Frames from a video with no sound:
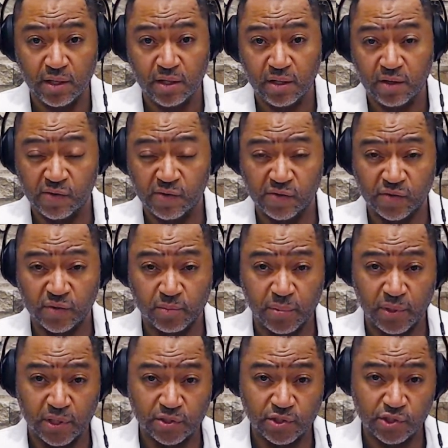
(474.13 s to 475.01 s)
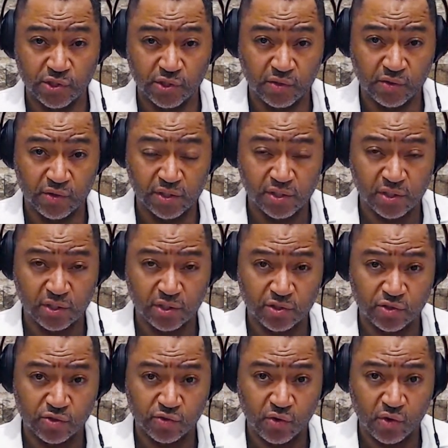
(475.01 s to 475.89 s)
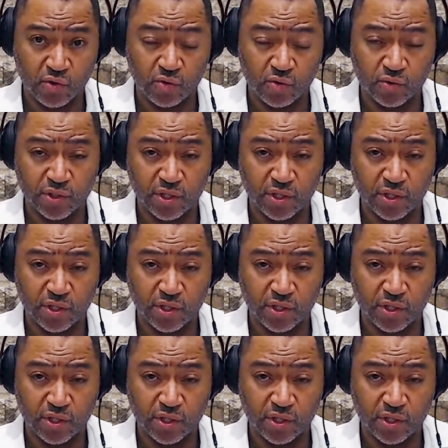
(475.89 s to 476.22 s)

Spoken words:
You know, if the blood sugar is in control,